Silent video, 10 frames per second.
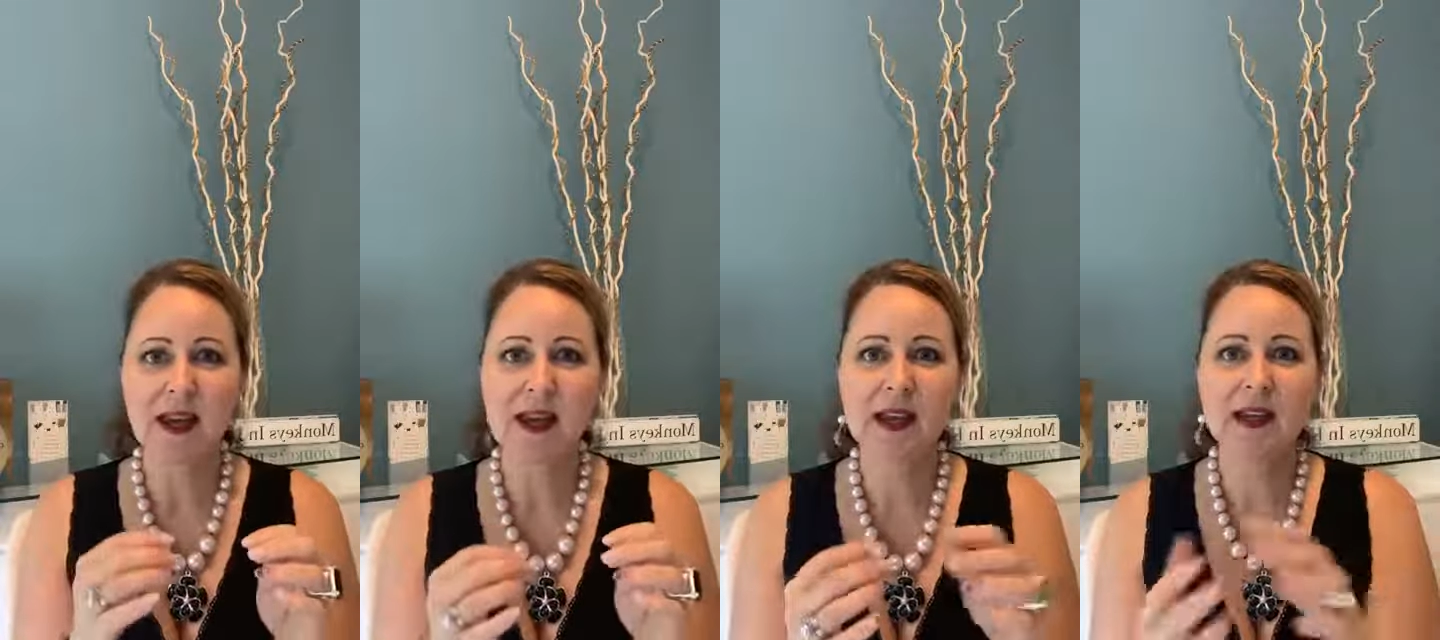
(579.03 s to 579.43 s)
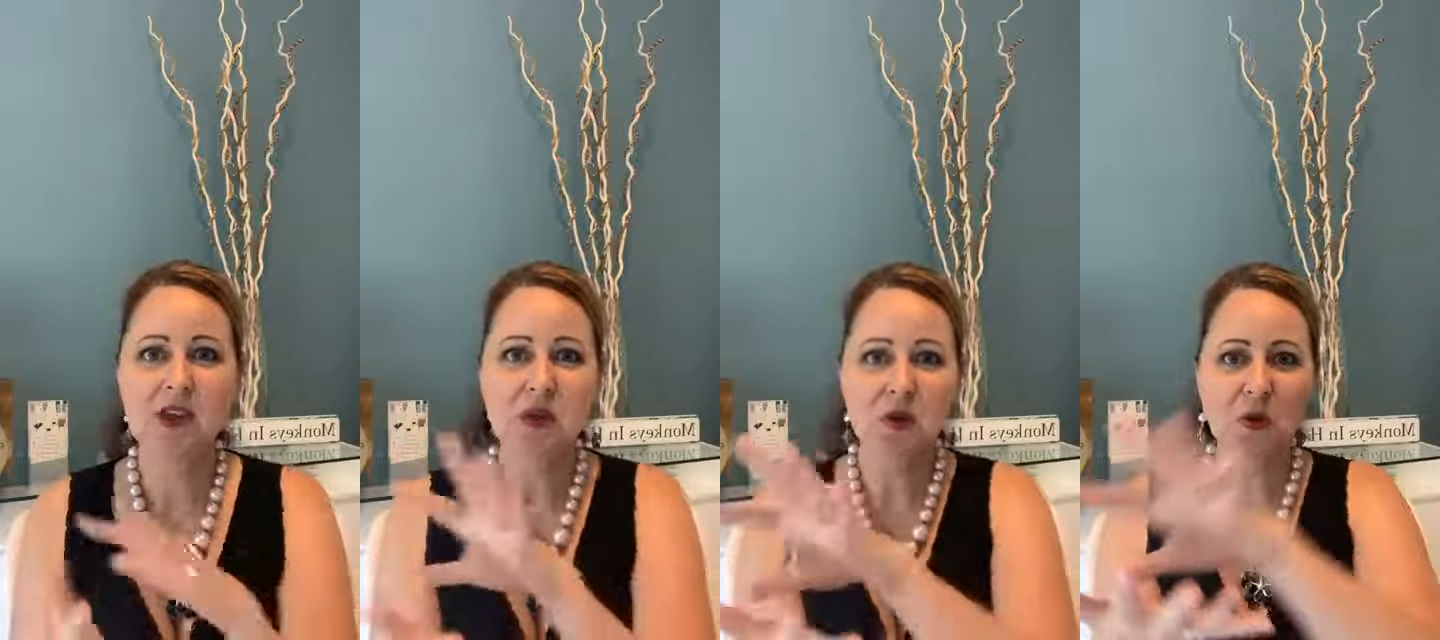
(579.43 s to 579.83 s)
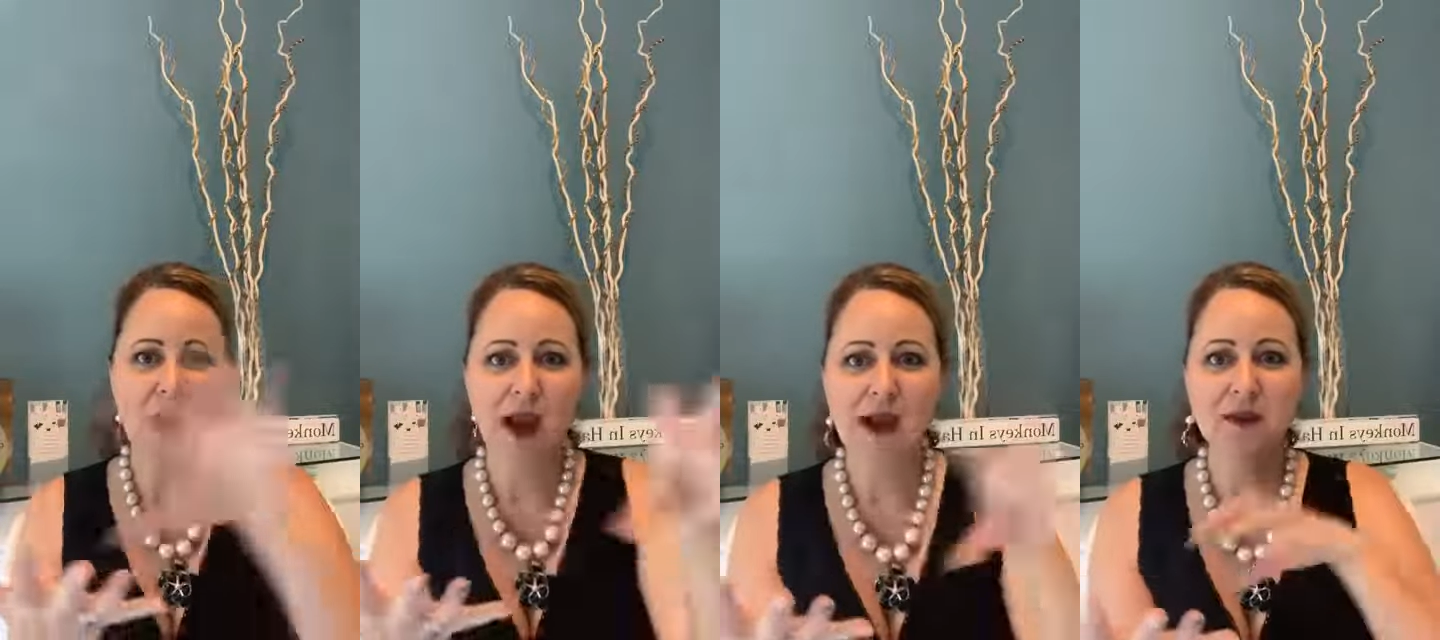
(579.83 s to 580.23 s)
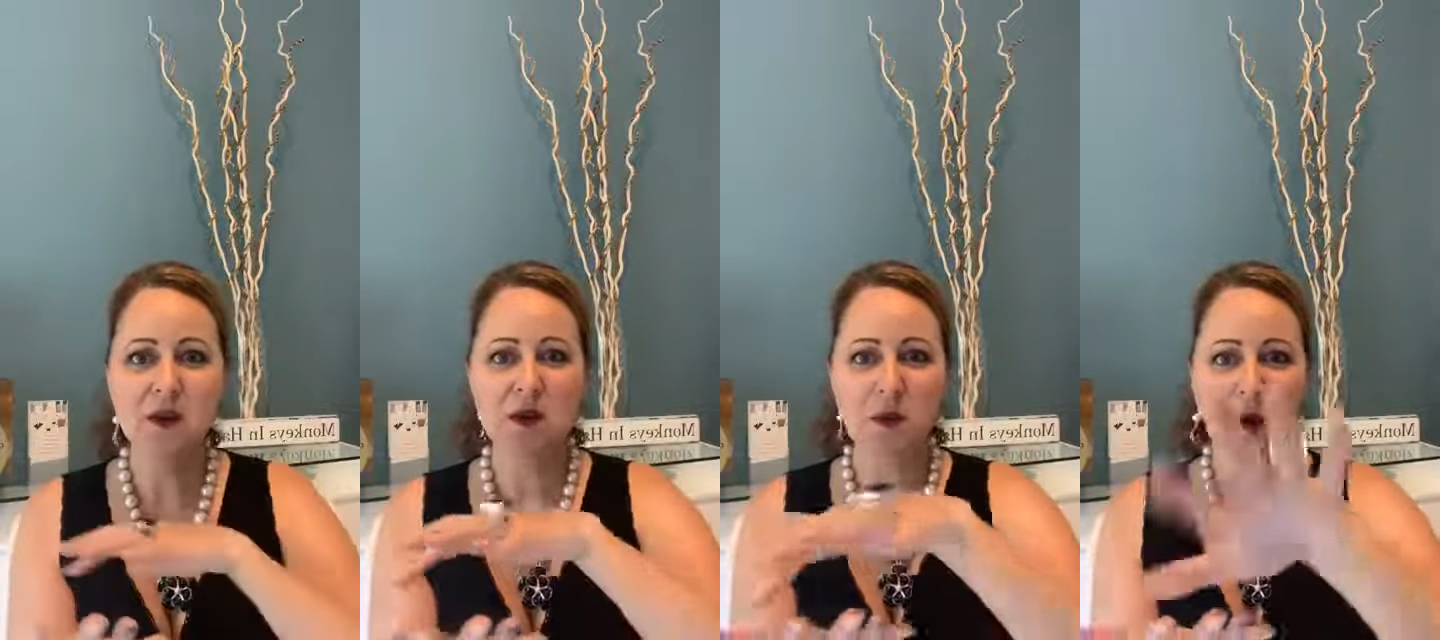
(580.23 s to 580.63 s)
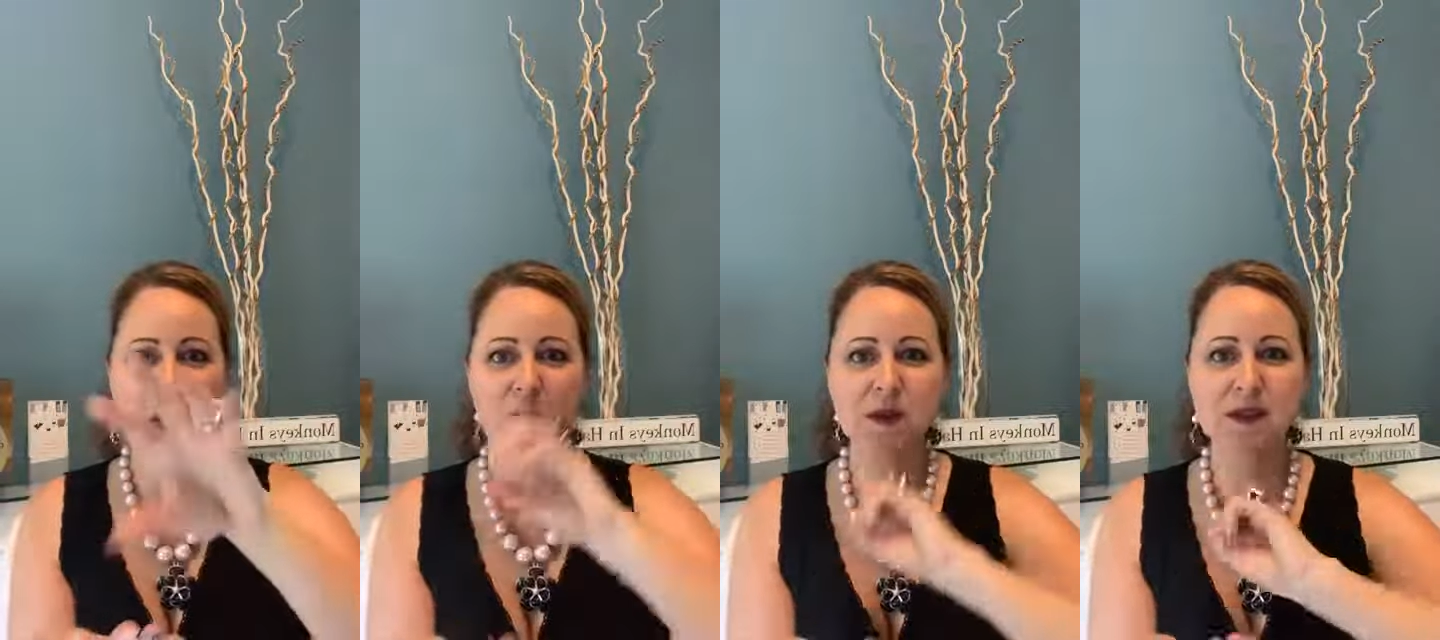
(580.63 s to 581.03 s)
and you have those
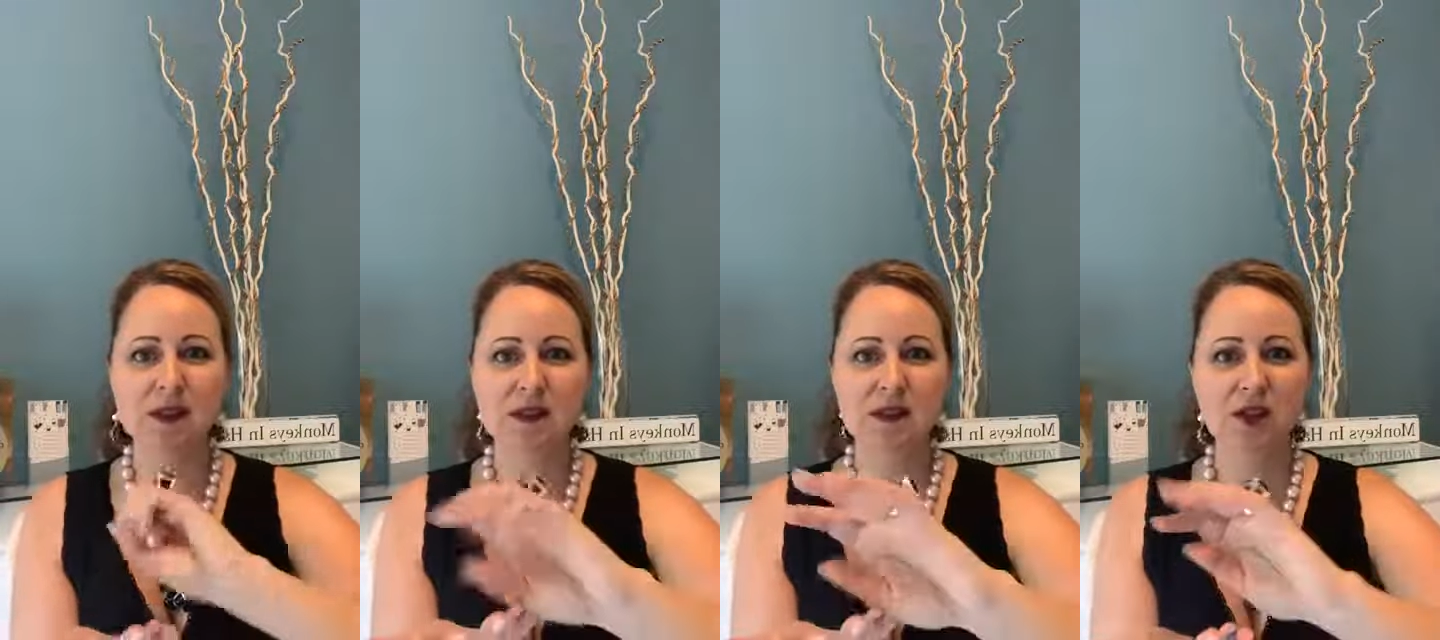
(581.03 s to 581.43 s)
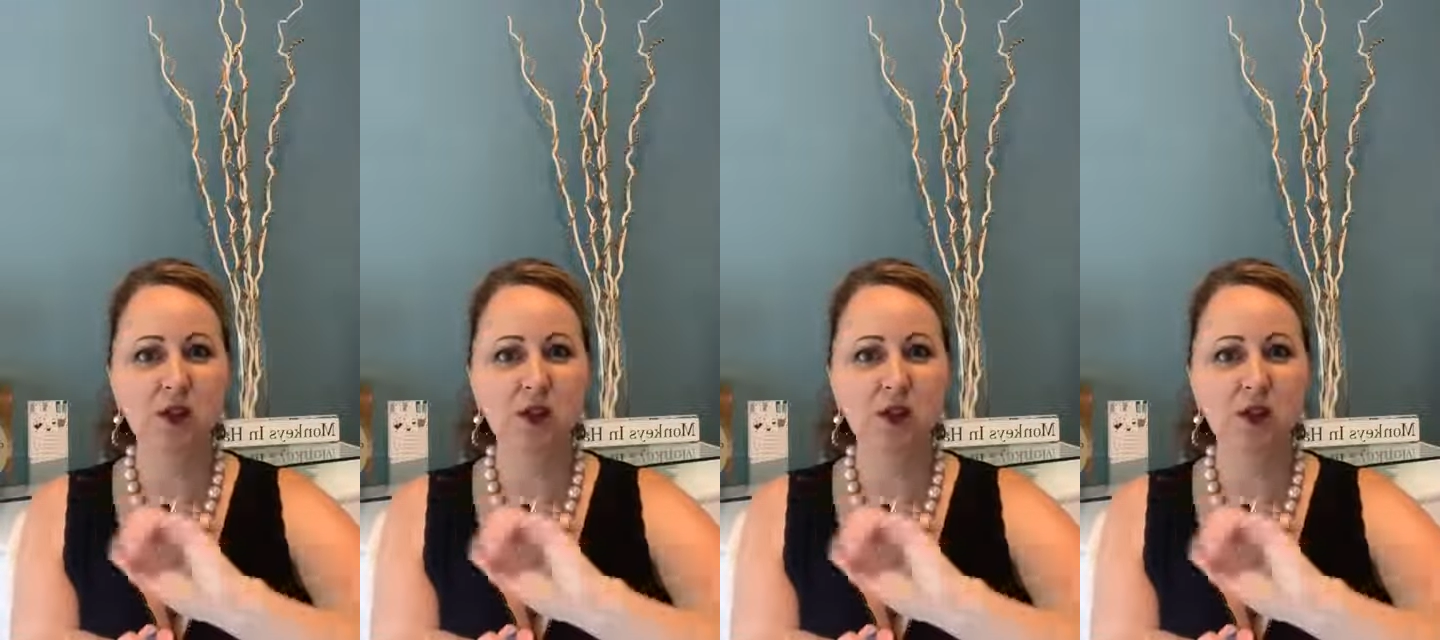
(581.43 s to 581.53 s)
posts,